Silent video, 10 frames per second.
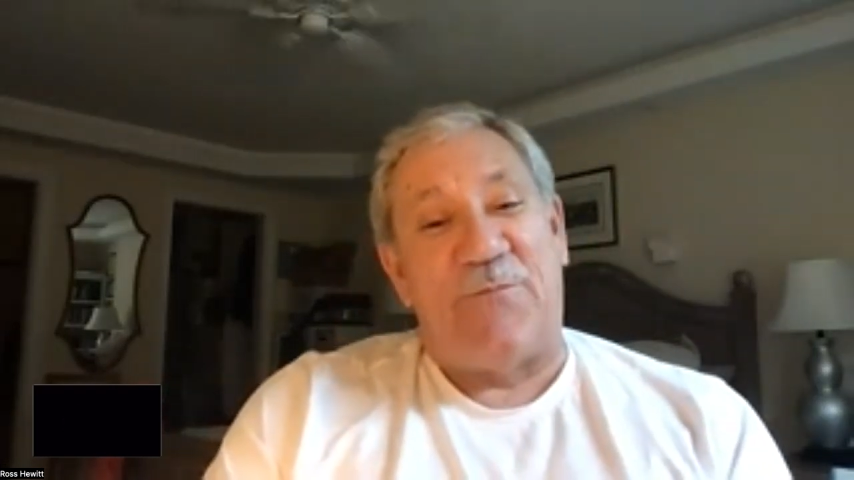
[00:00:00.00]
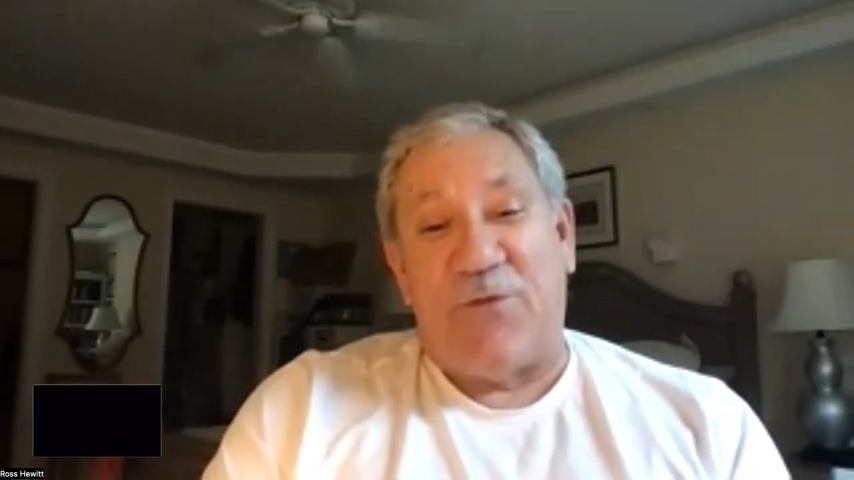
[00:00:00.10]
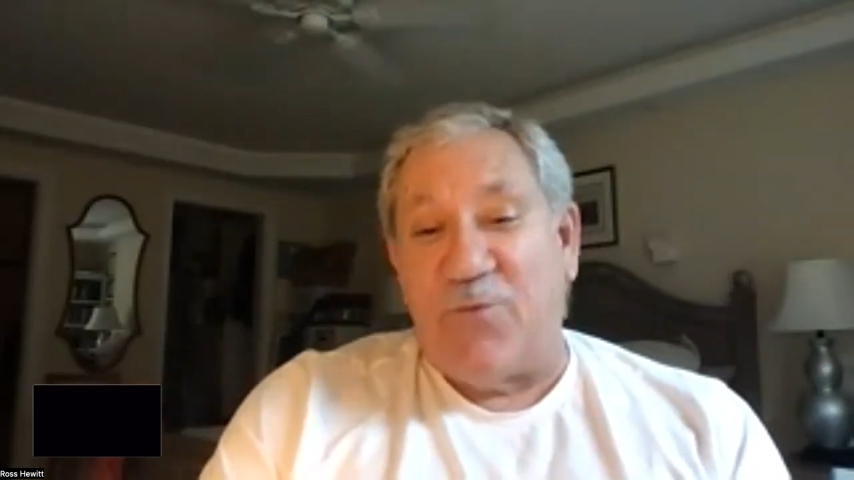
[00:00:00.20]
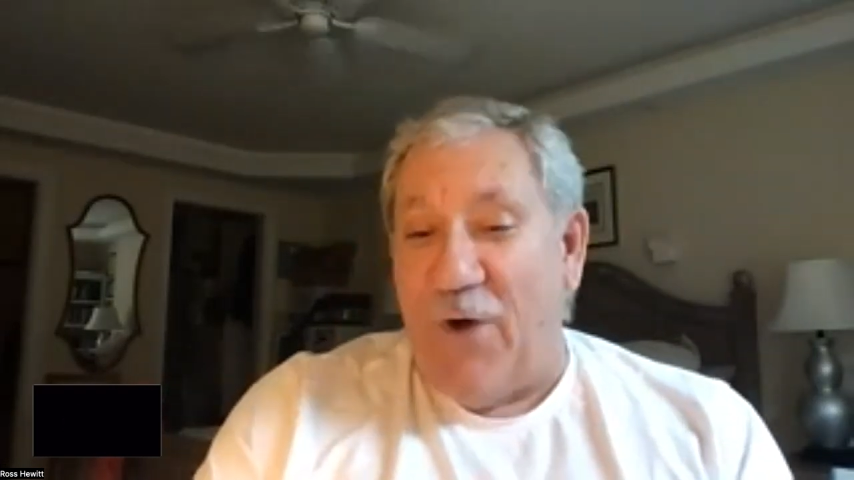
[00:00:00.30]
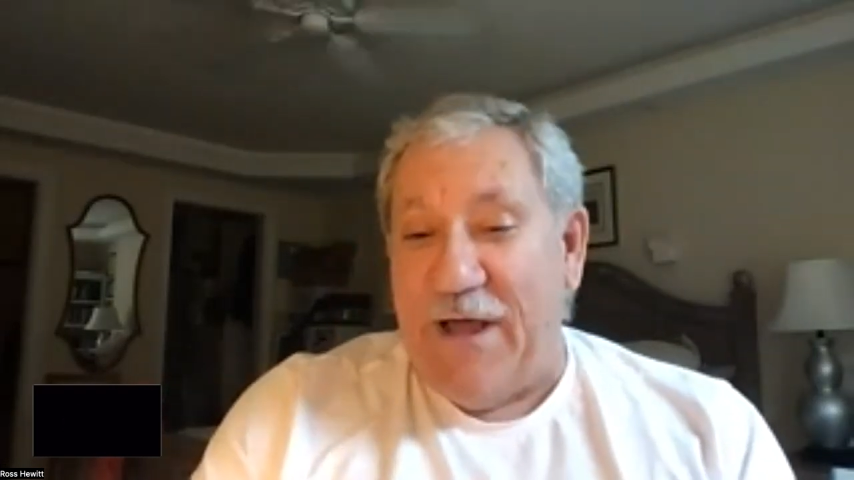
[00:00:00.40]

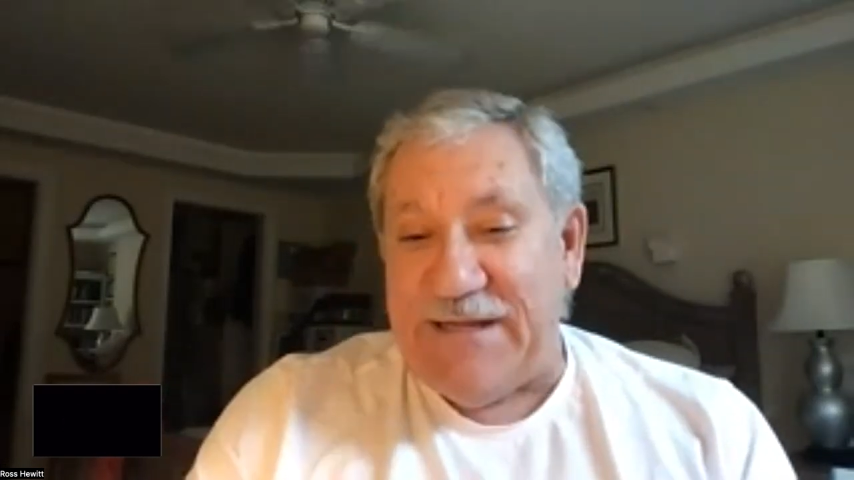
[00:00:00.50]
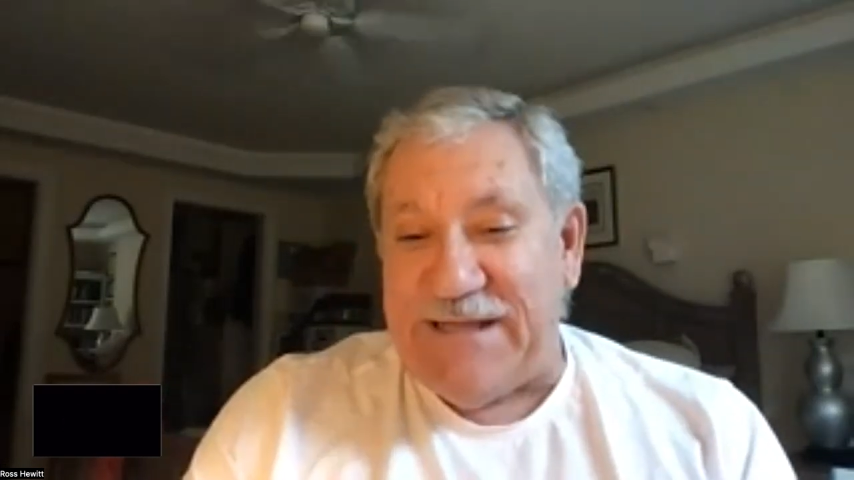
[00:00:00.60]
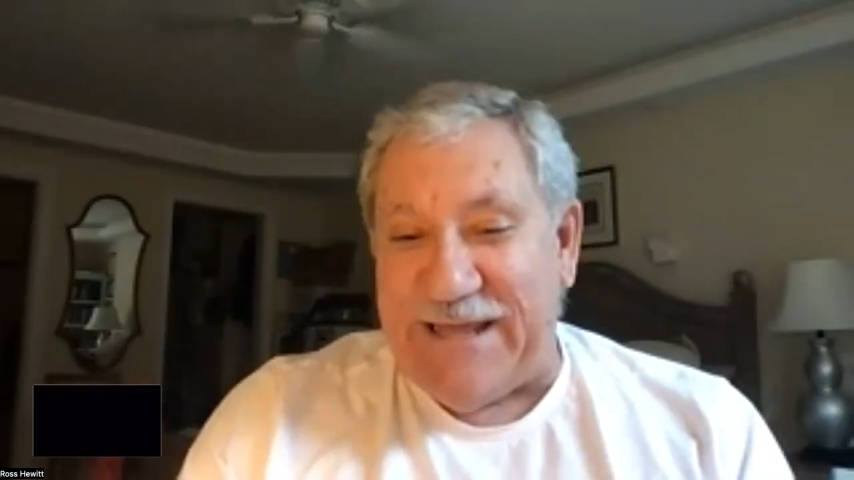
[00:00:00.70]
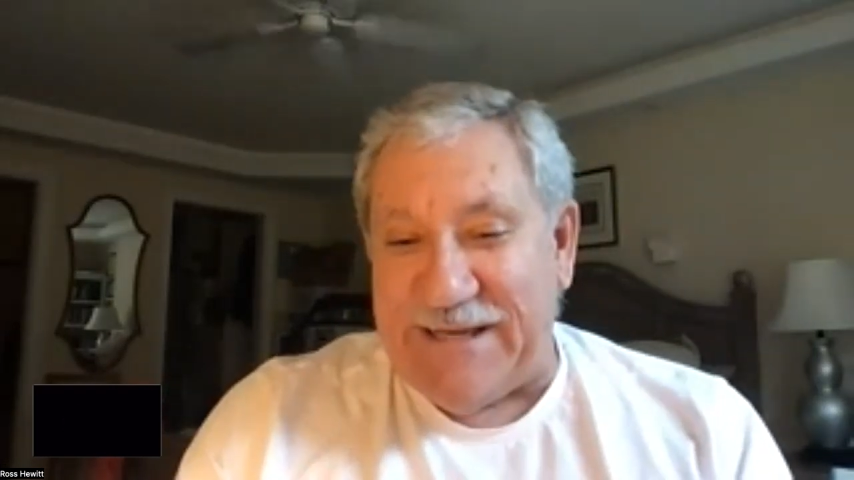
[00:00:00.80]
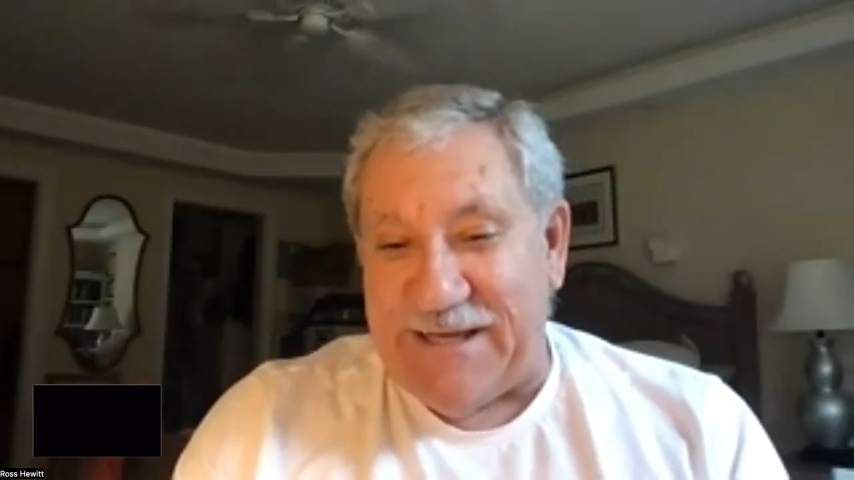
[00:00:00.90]
with one
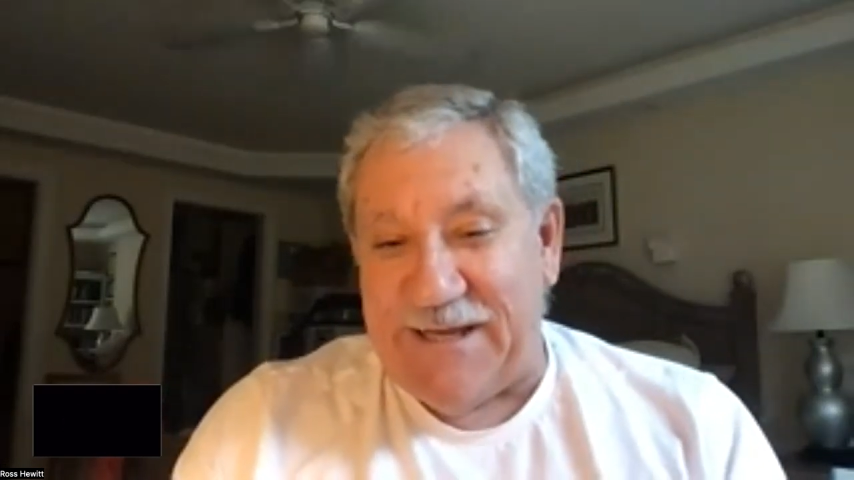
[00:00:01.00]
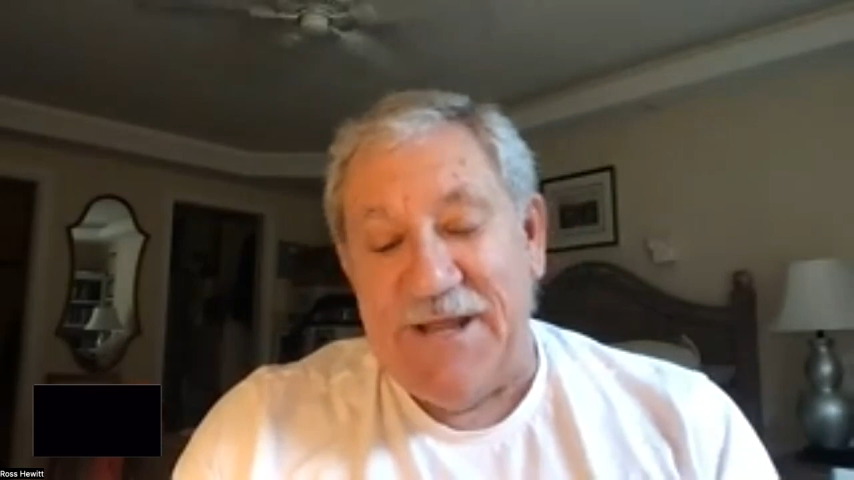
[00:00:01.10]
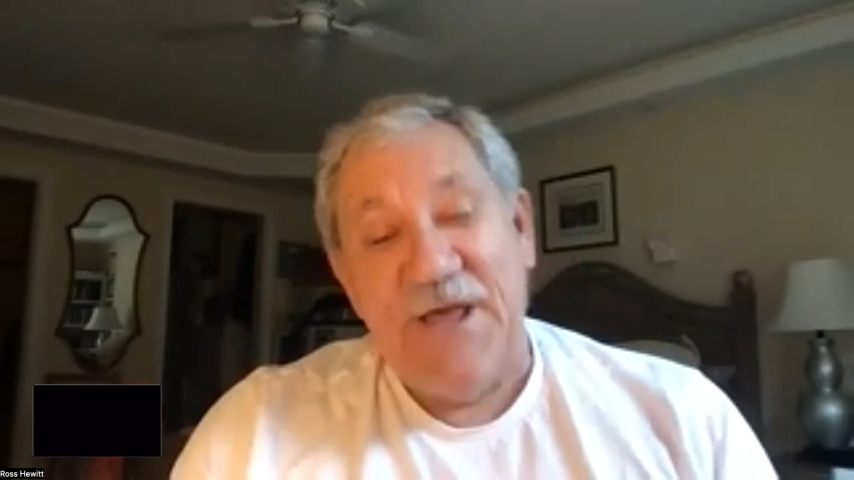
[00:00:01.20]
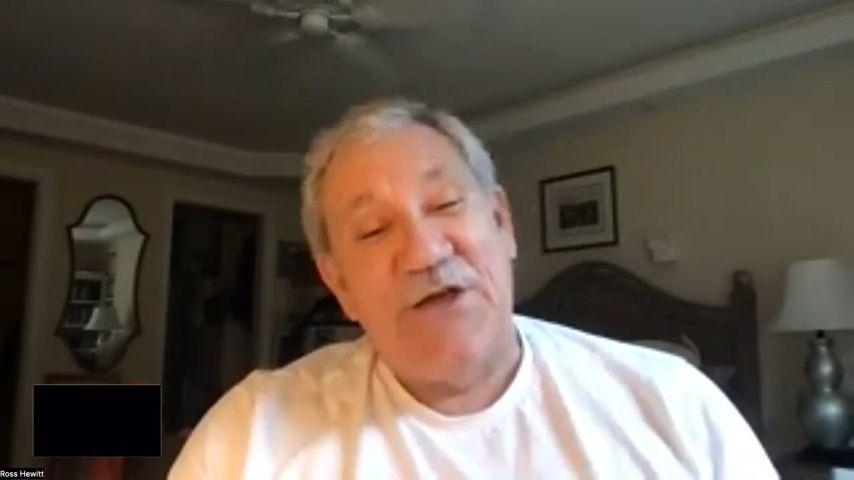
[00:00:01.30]
kitten,